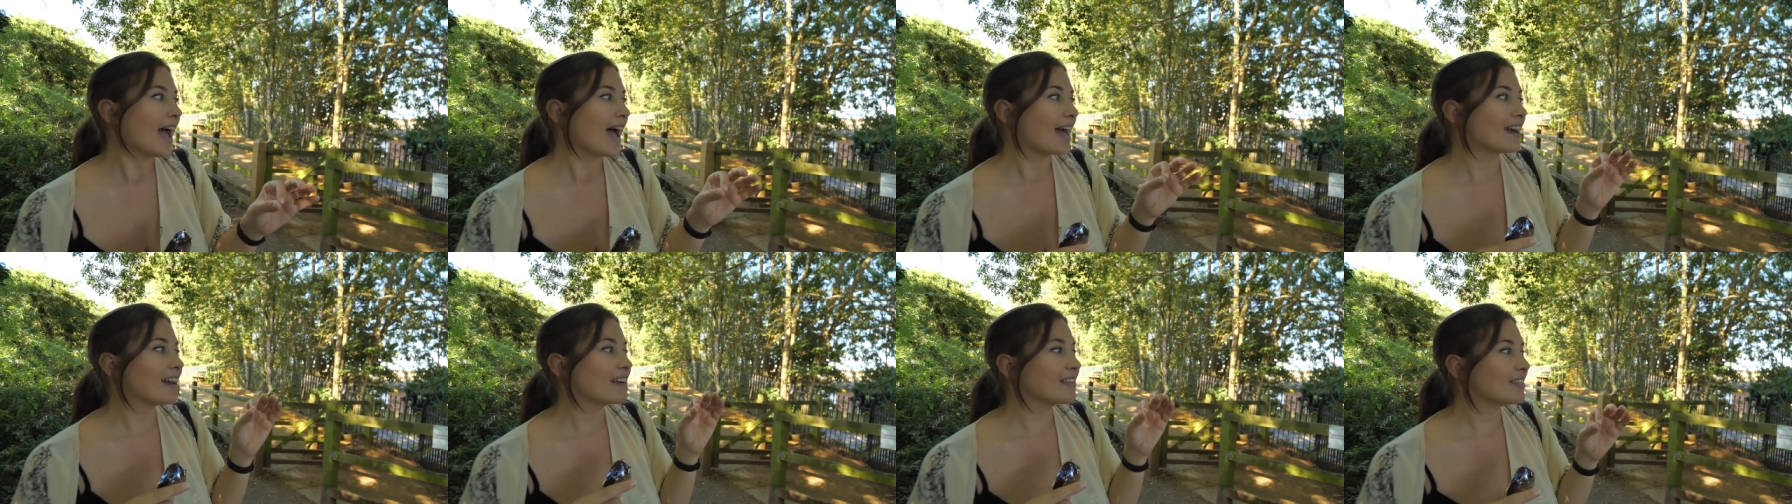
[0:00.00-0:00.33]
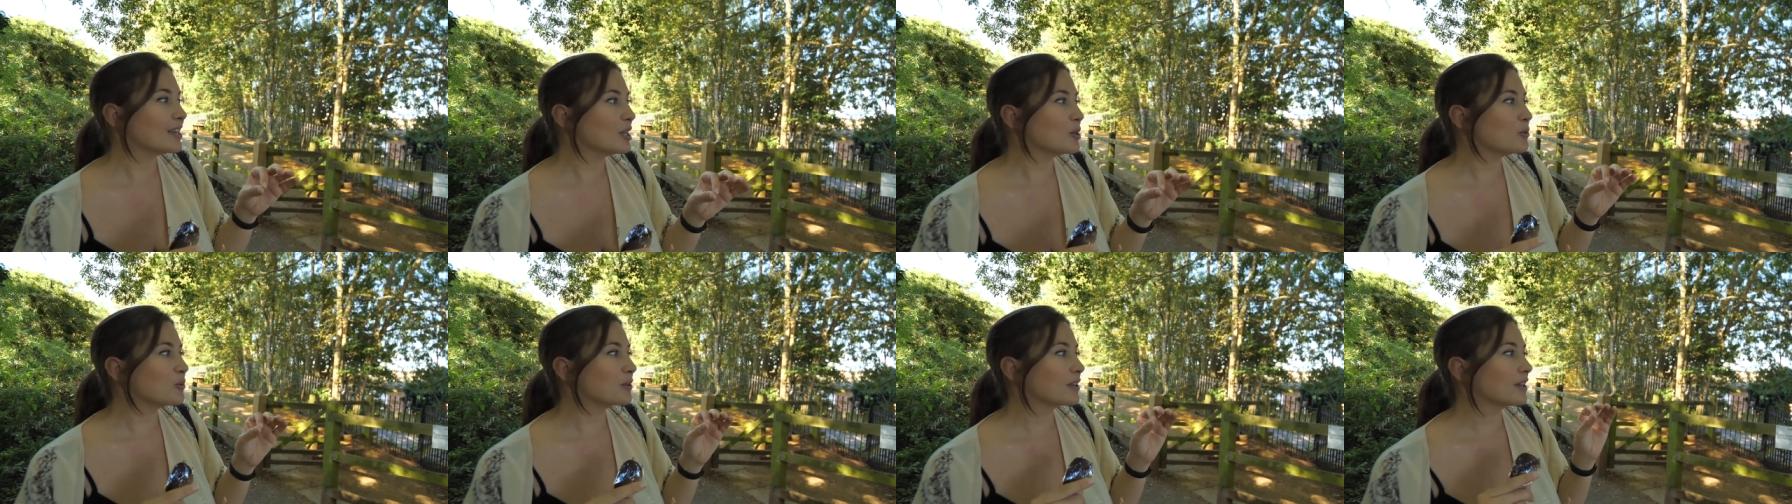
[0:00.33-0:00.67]
and I
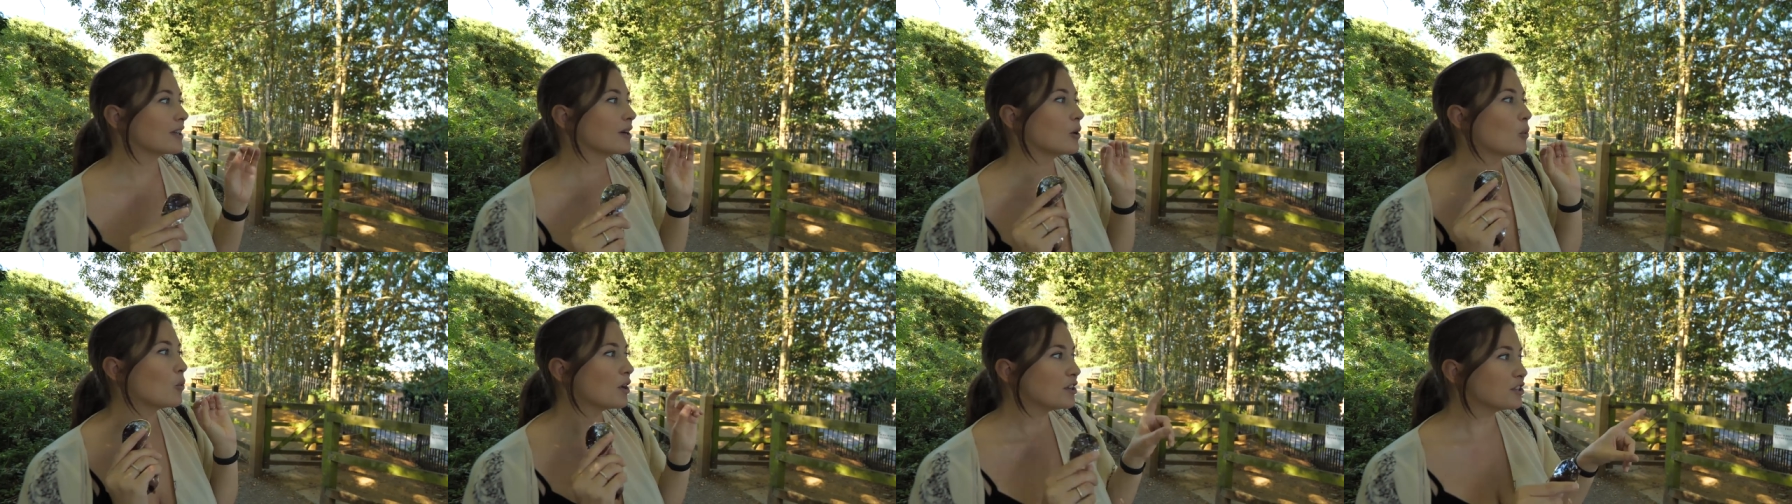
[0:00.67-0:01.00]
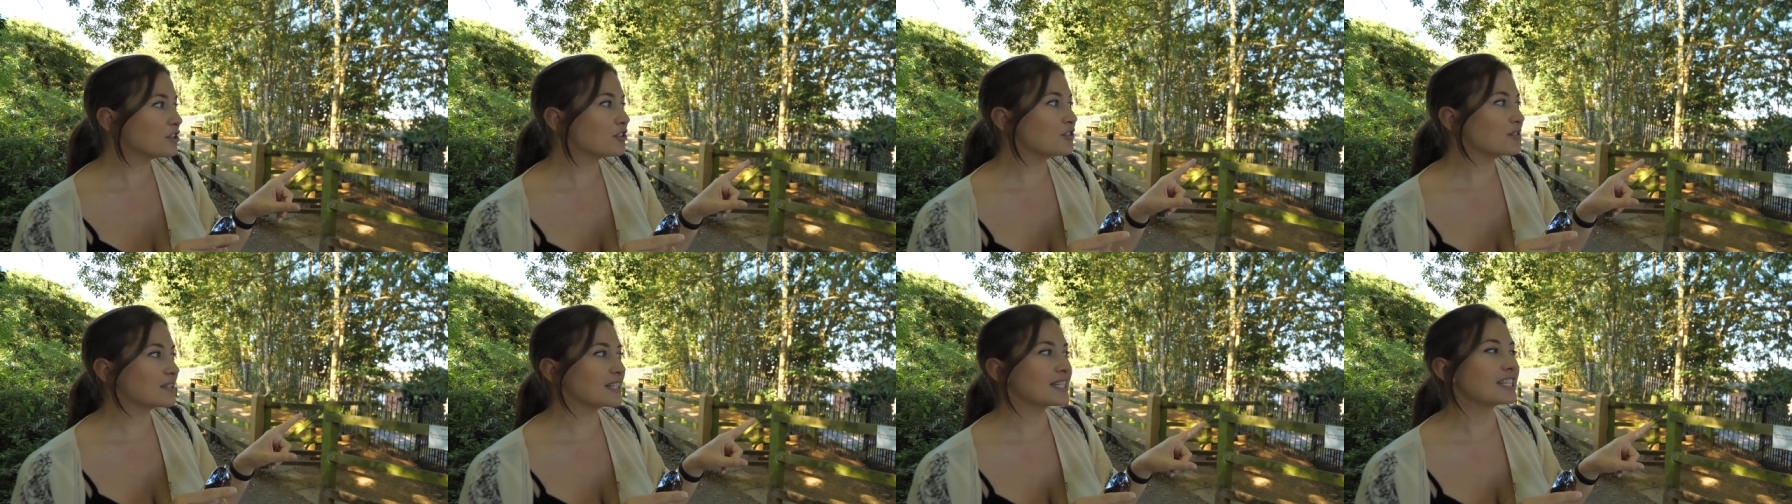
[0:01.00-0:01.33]
think we're going to
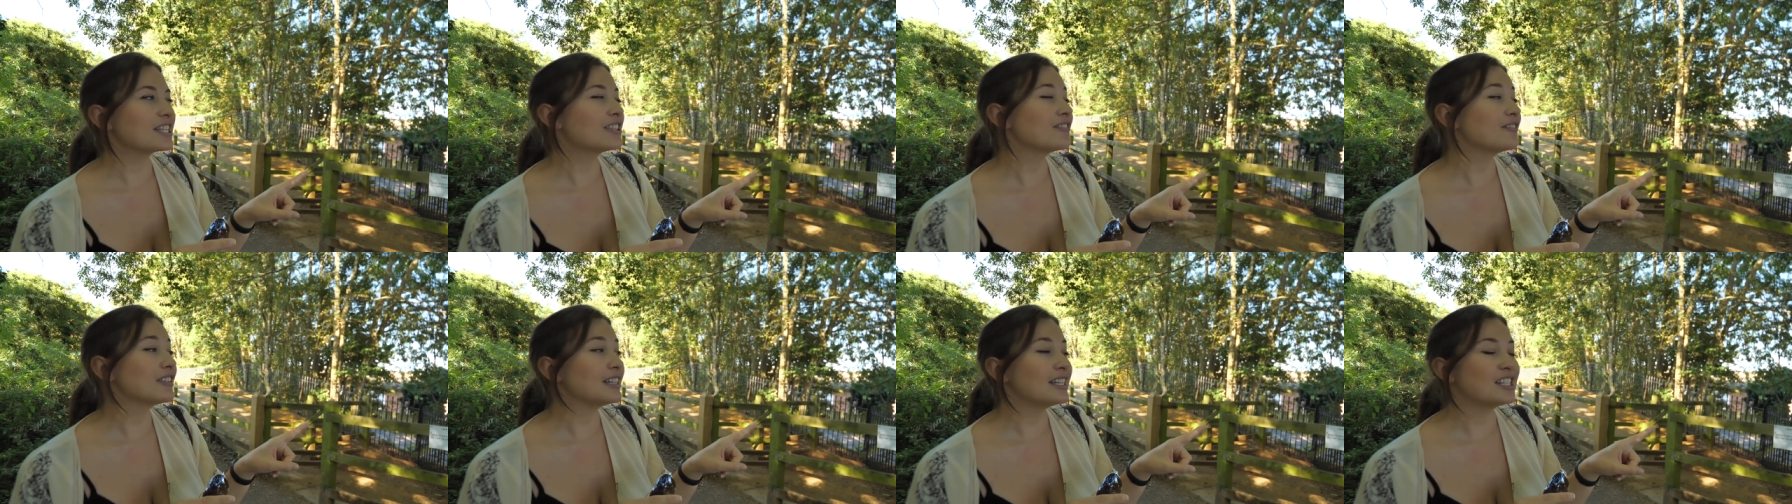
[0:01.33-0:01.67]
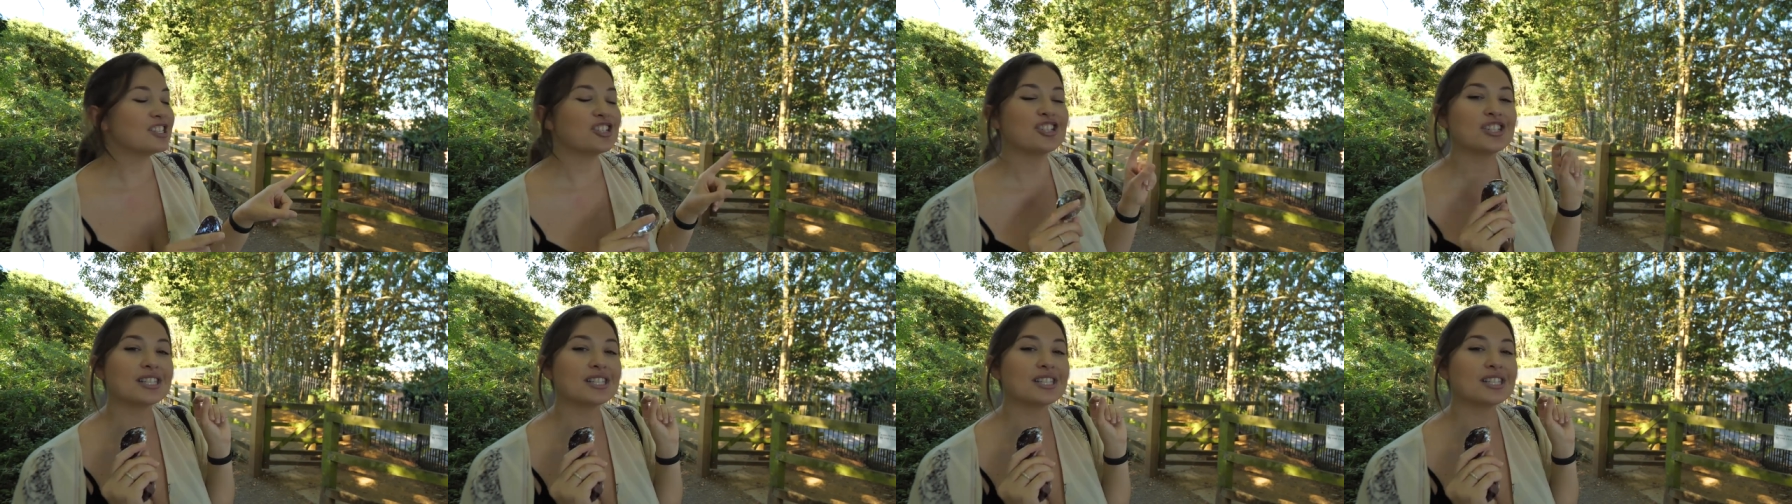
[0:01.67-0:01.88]
wander into the village